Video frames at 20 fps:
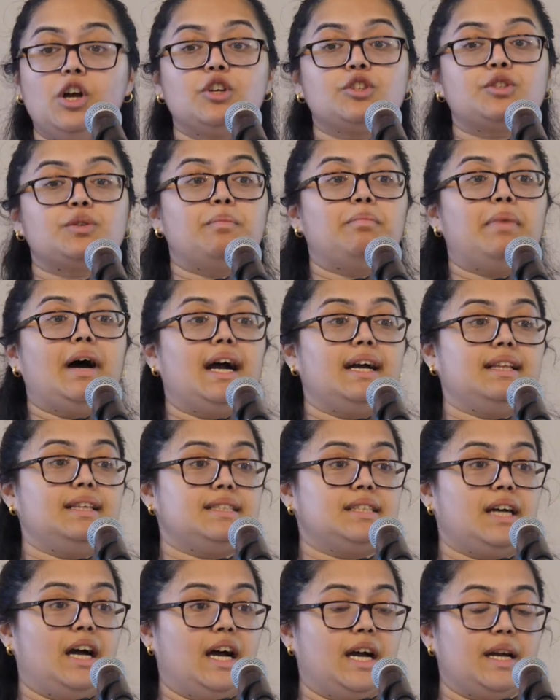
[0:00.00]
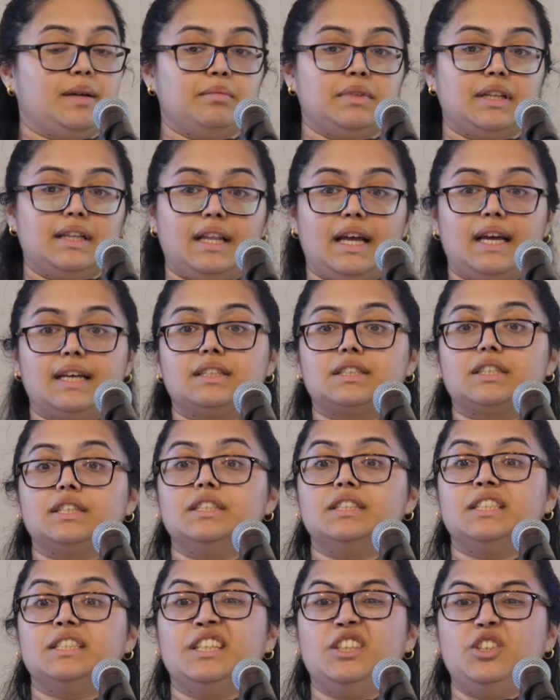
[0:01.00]
So by the time the light
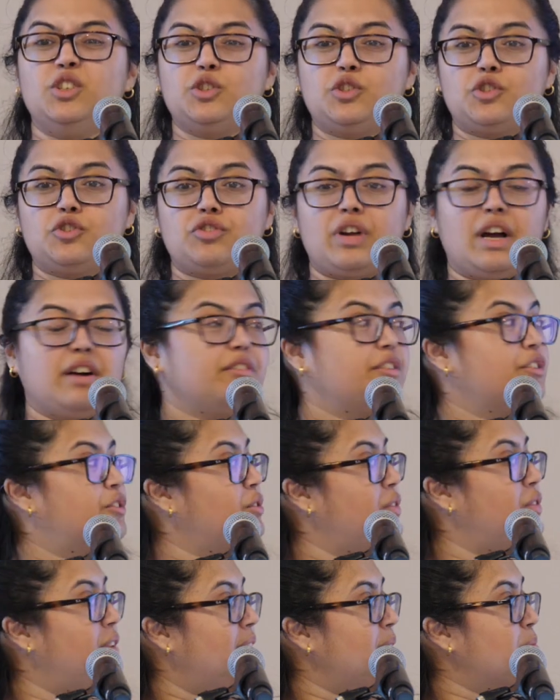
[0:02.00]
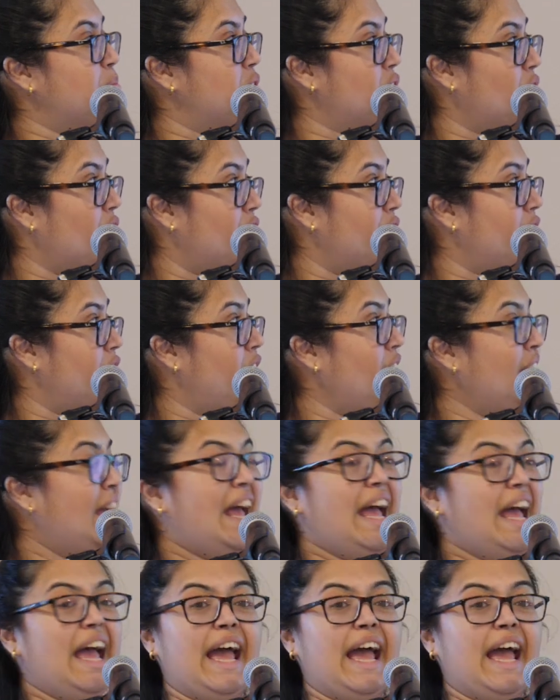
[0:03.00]
continues to travel through the observer